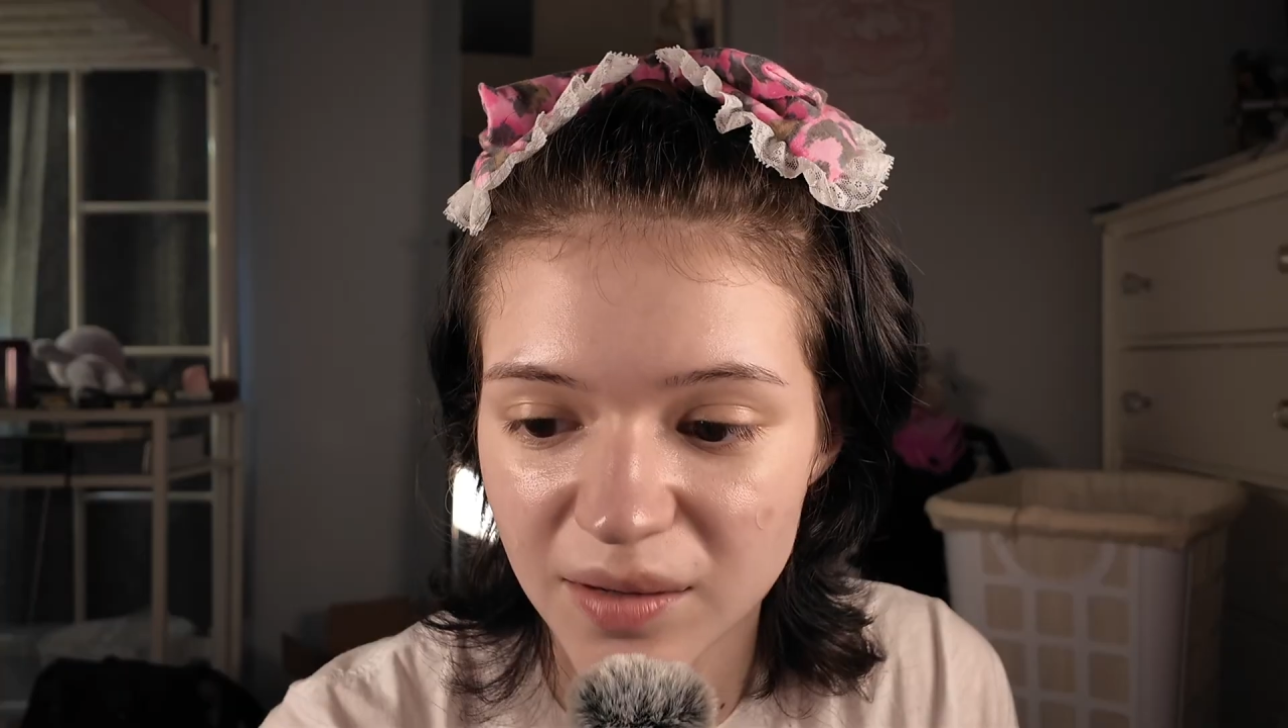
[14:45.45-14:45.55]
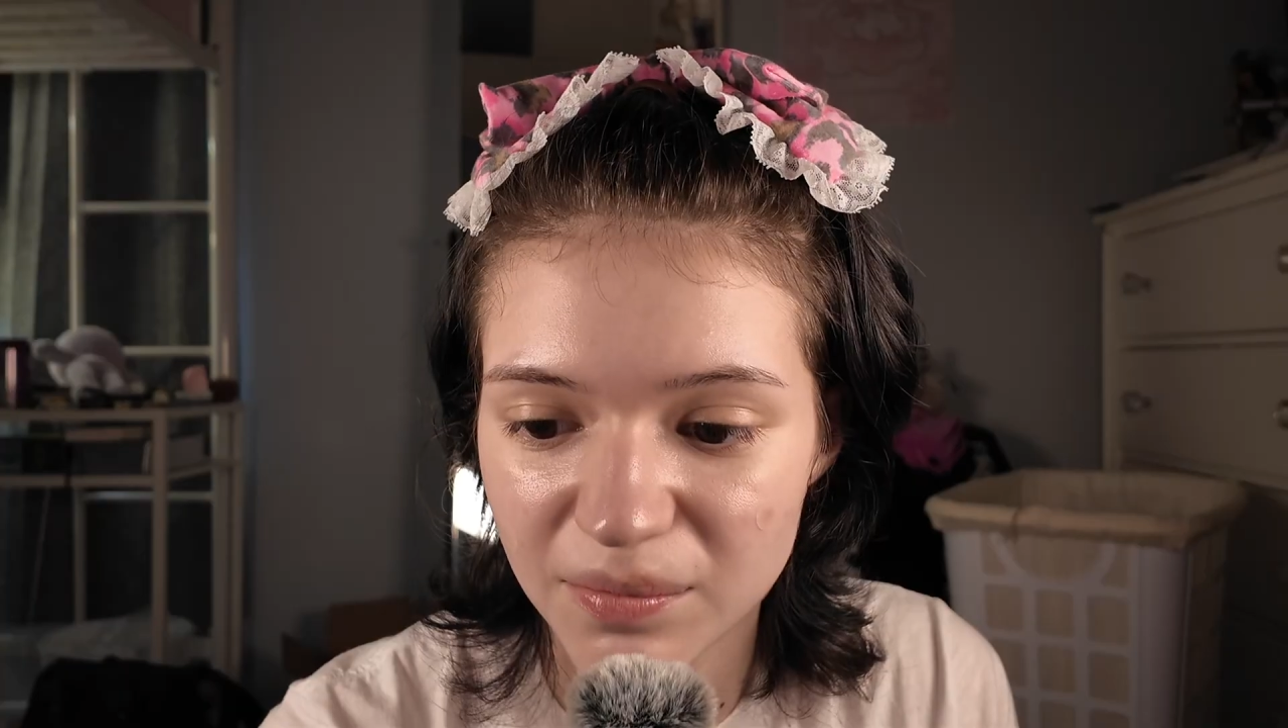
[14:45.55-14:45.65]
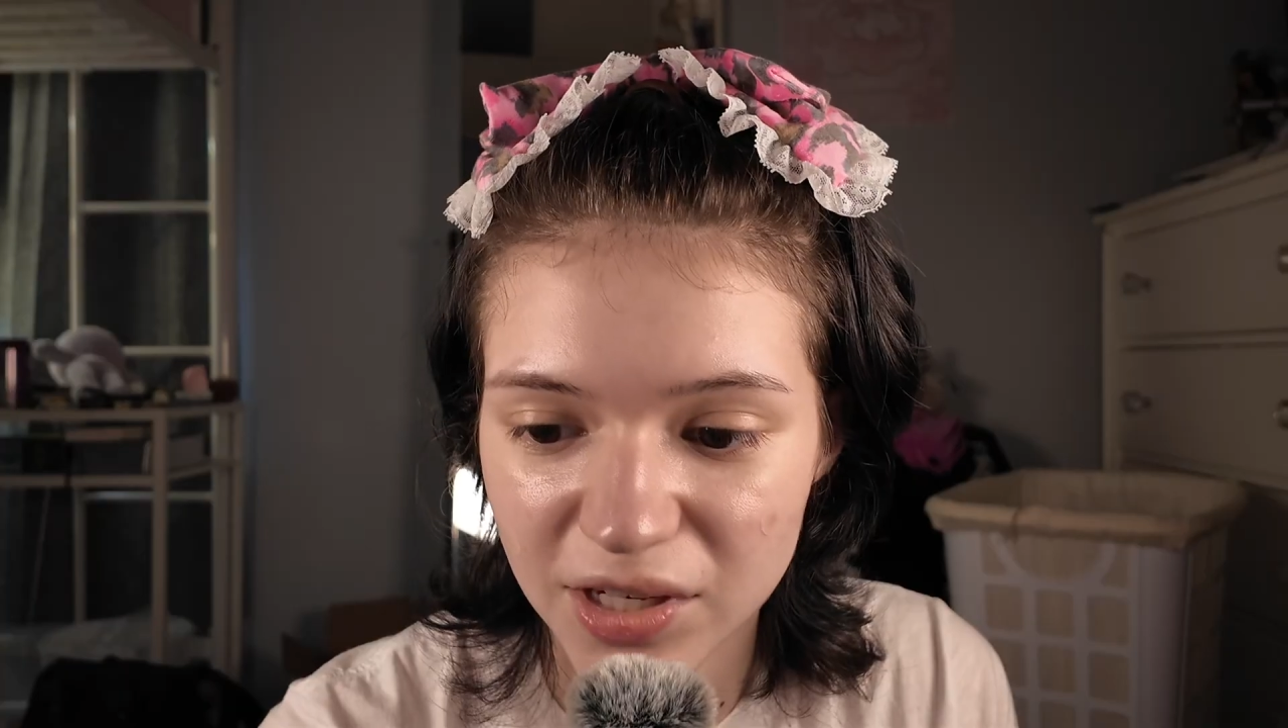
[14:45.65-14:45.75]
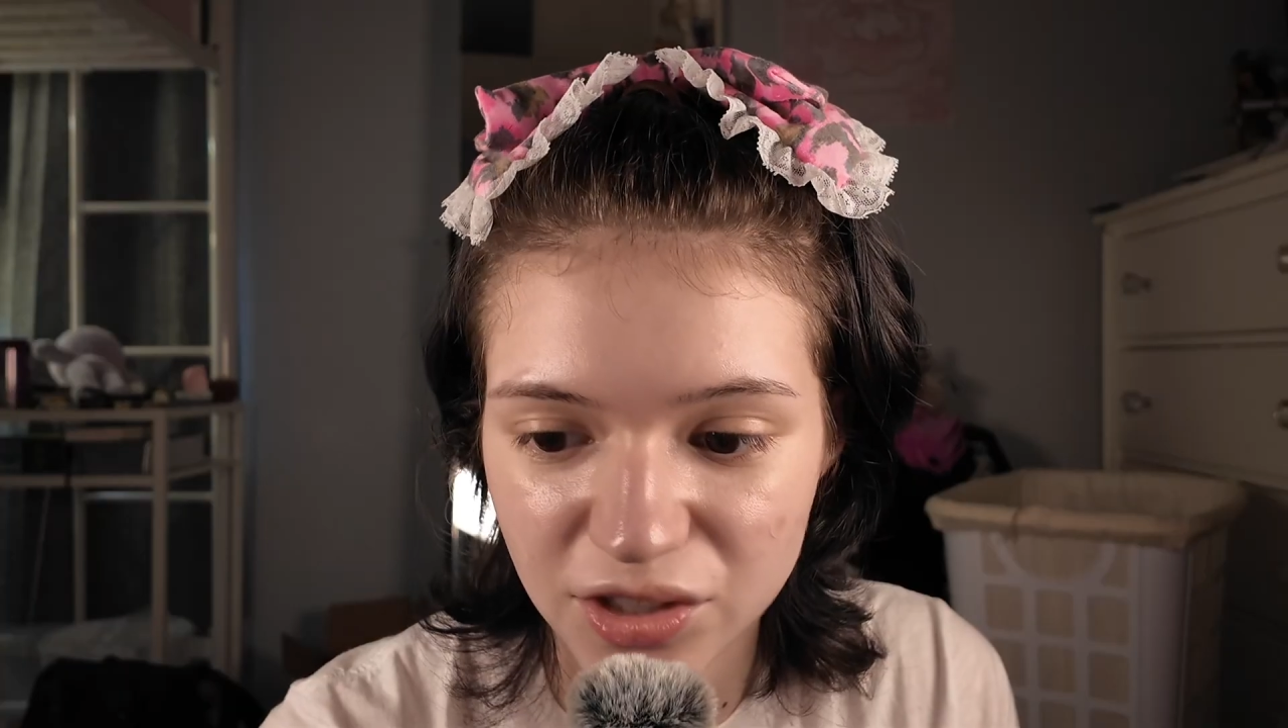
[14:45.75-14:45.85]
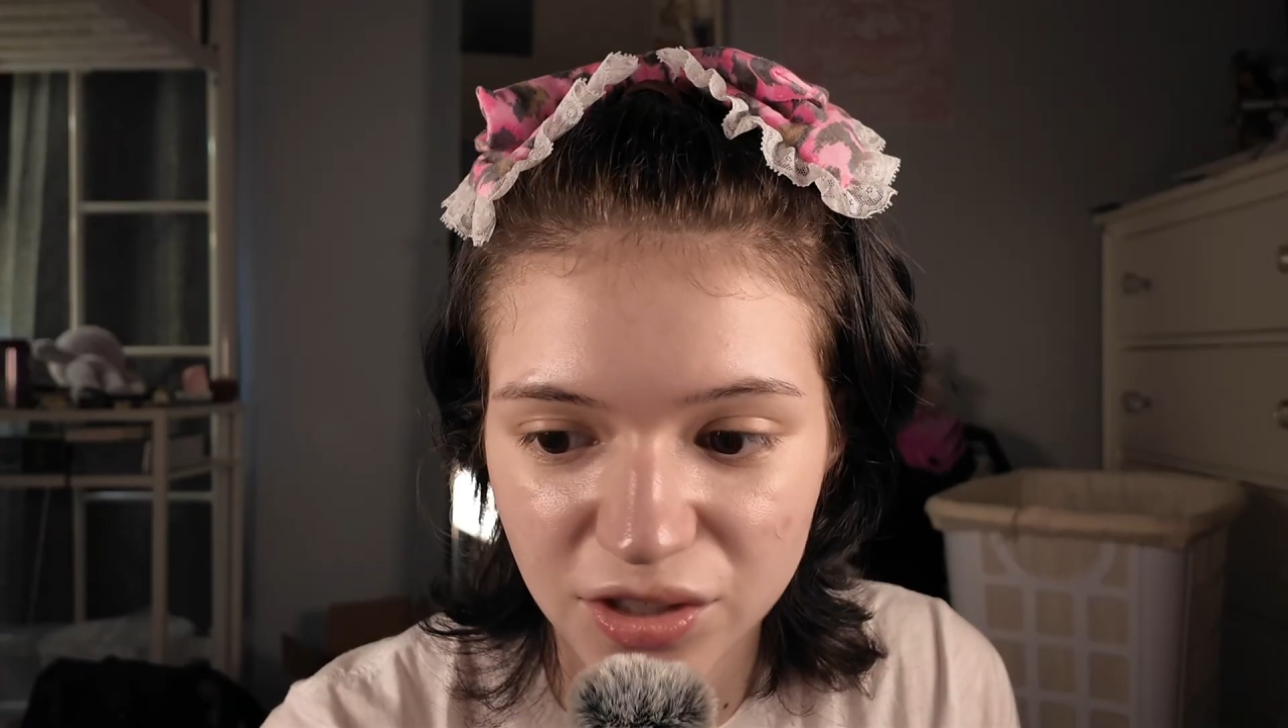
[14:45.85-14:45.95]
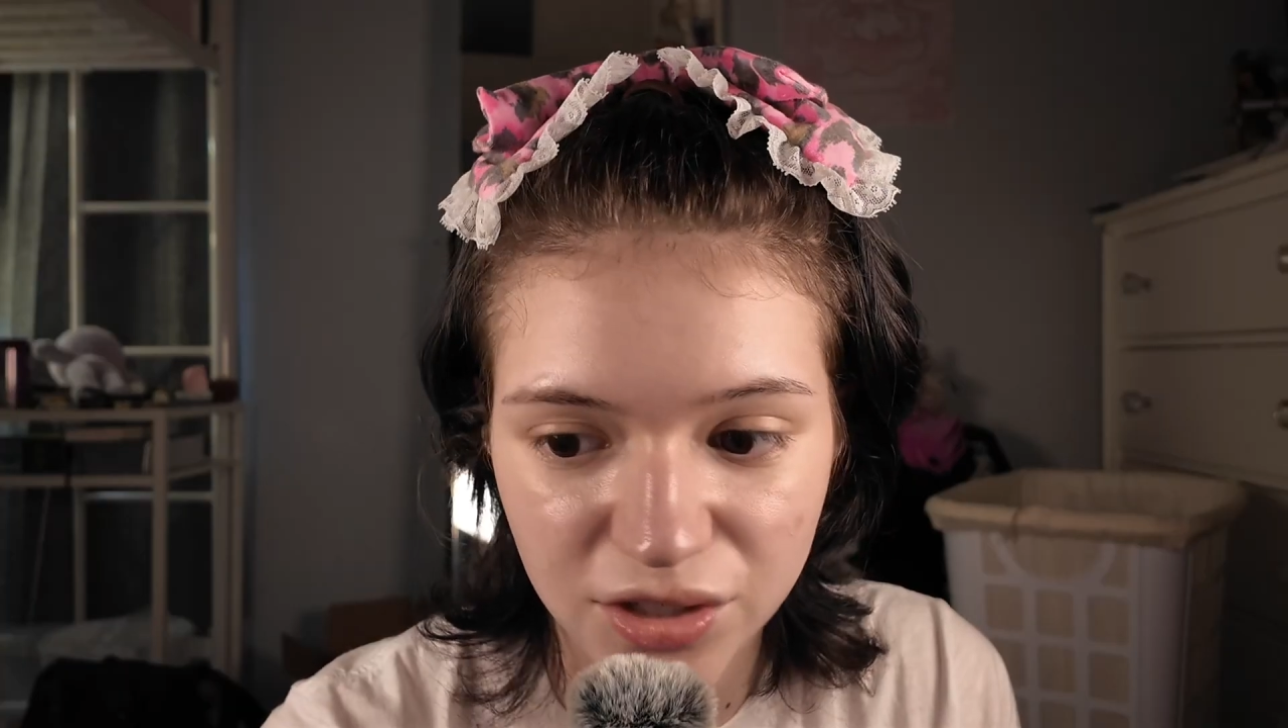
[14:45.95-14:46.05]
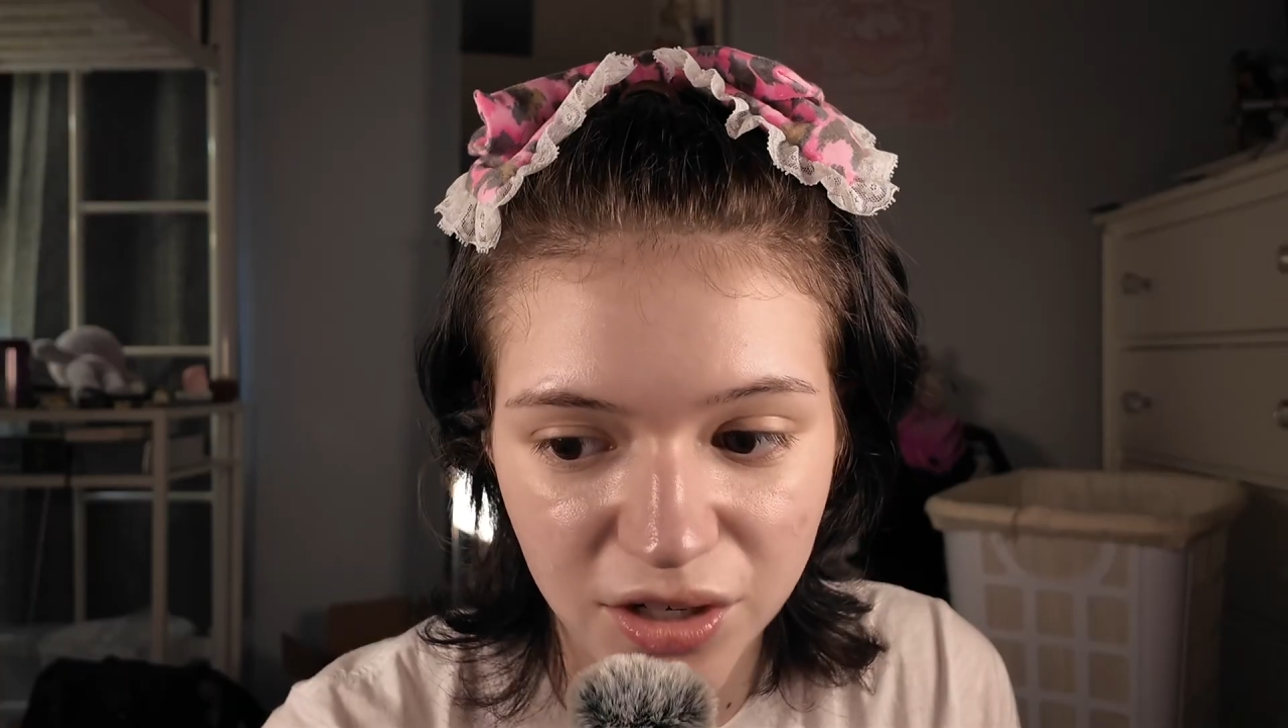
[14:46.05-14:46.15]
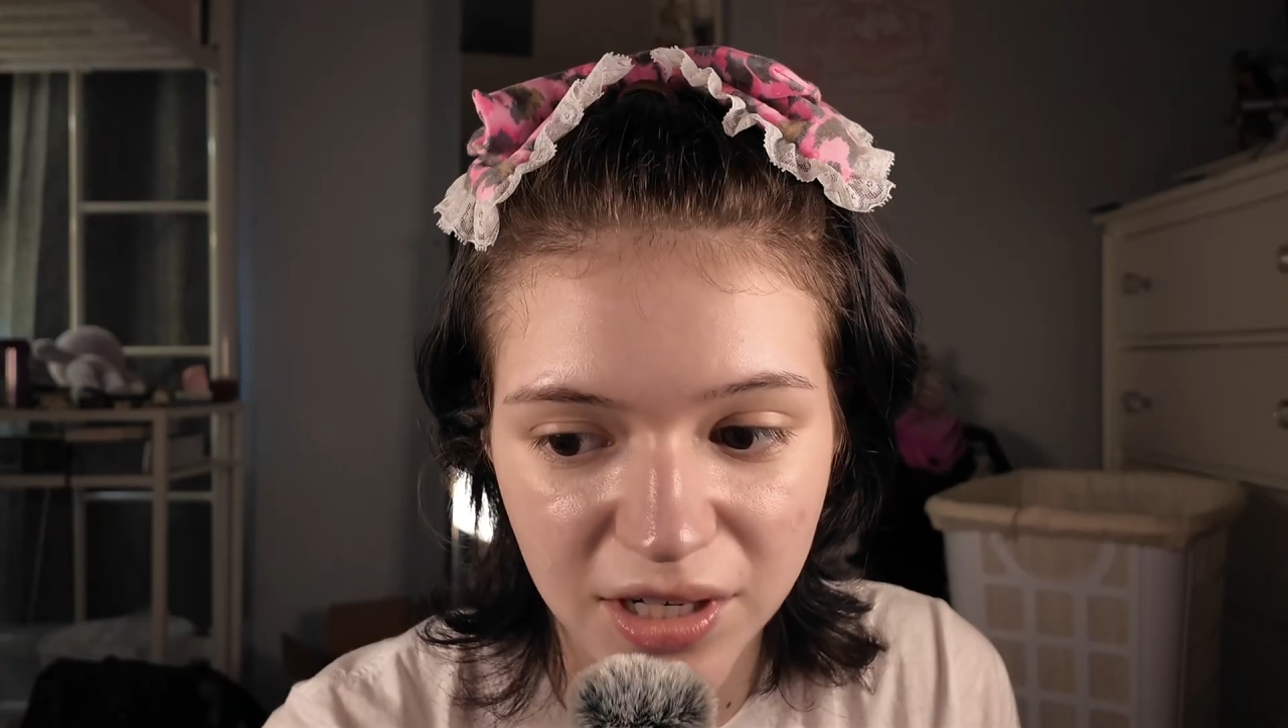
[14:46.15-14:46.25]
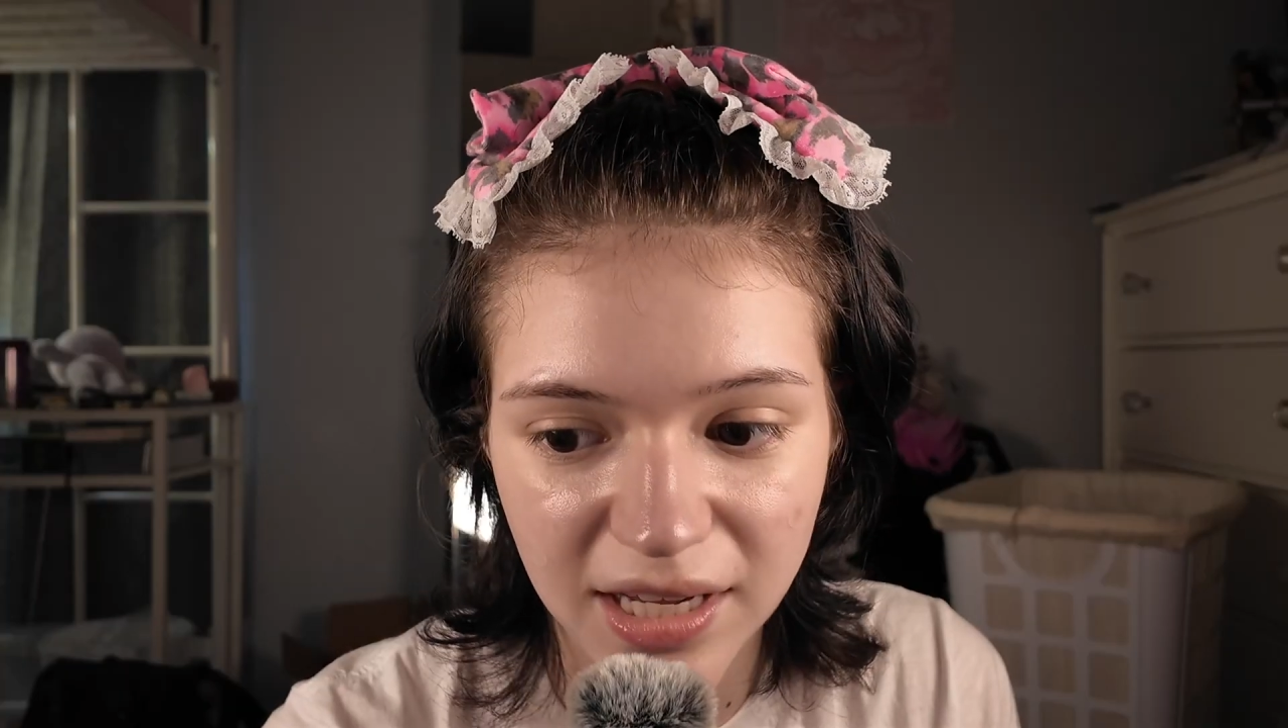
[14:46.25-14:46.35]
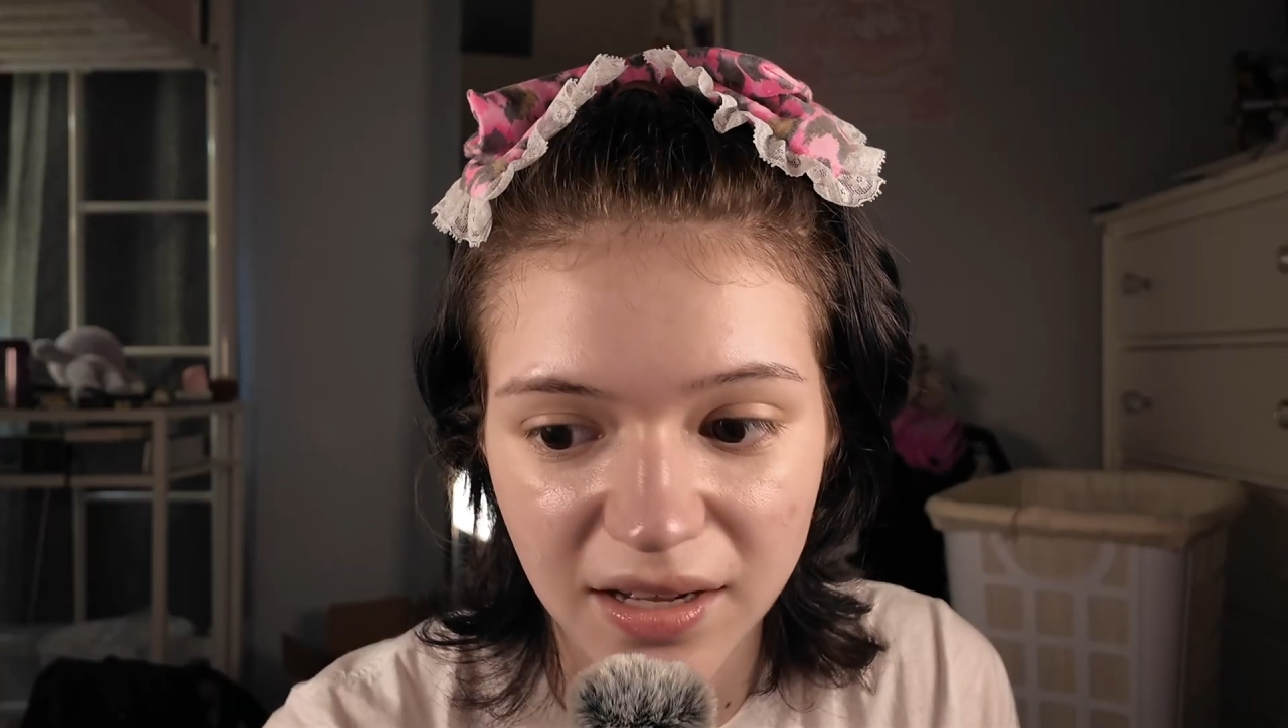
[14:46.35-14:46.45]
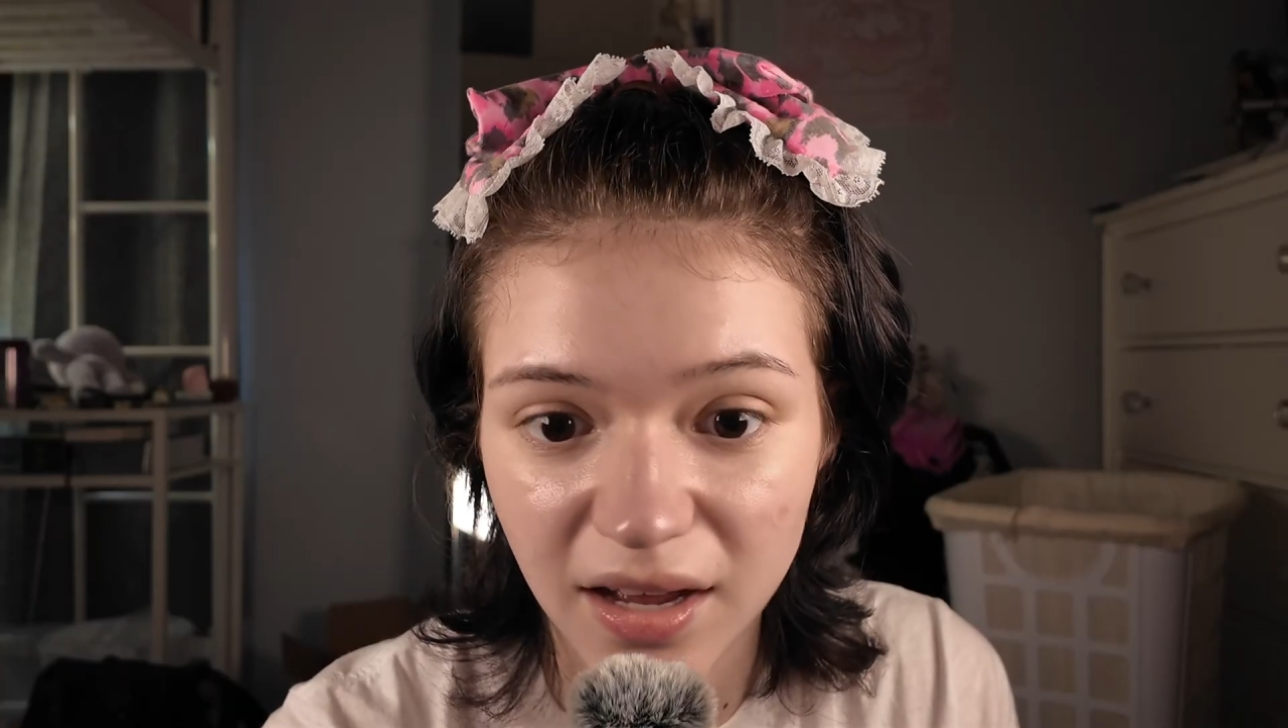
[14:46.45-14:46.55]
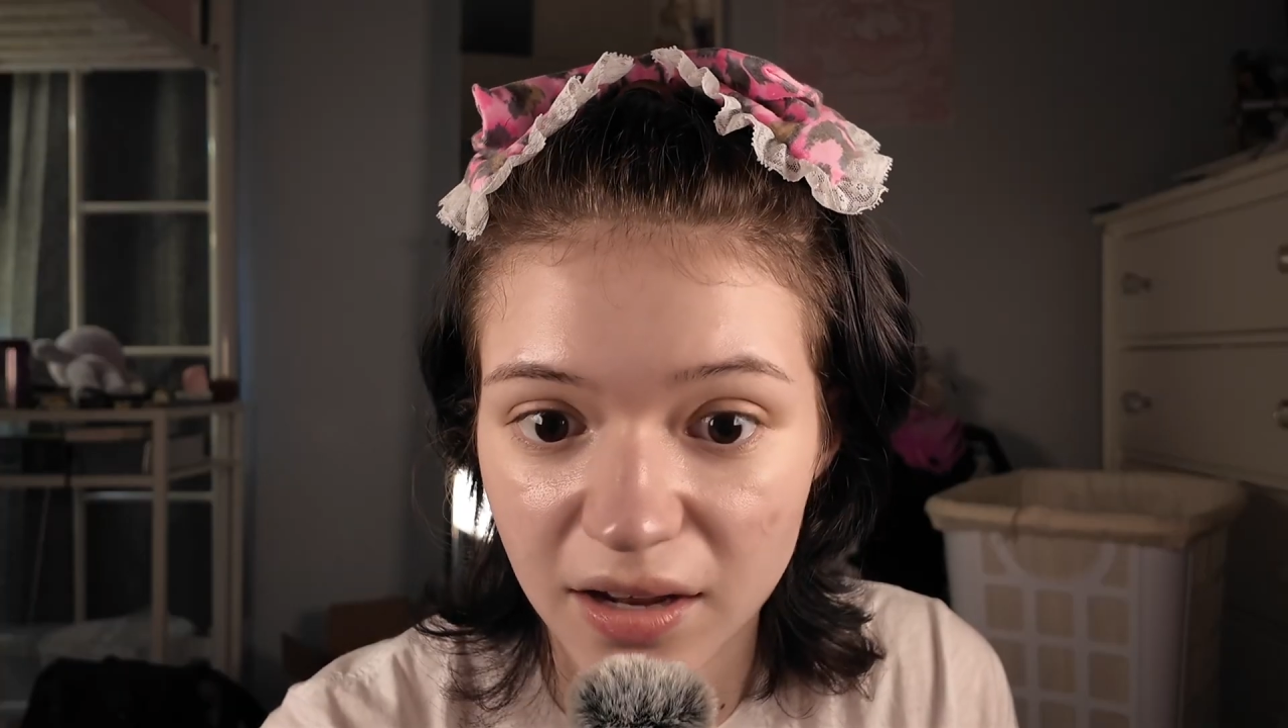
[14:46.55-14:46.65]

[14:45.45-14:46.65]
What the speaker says: but your journey,